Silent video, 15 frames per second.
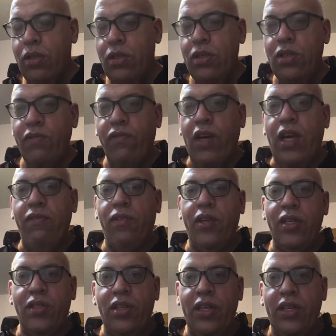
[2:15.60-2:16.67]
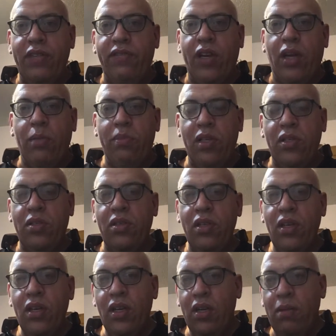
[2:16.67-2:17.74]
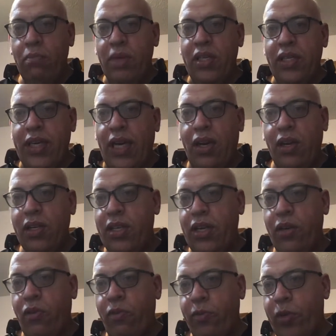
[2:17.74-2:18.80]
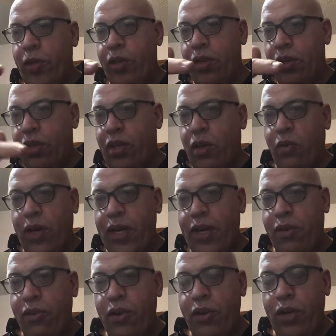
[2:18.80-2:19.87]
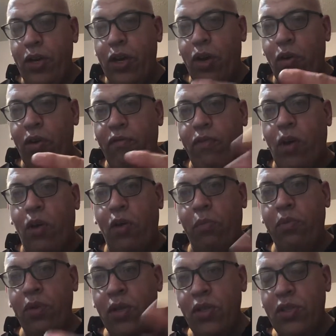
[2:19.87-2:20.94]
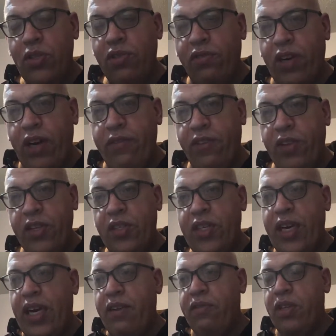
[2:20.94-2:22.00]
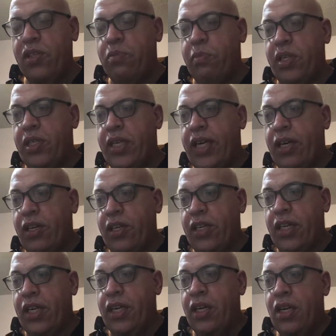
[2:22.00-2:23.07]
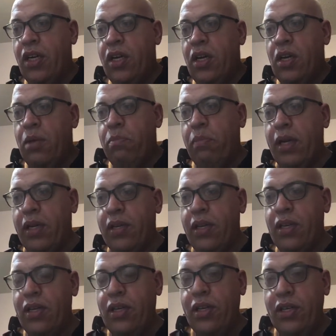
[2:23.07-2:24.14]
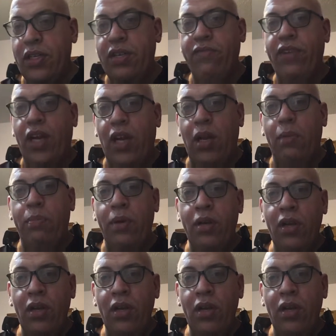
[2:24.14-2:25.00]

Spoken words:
survivalists could develop this mentality. Over, though I don't know if all survivalists have this mentality, but could develop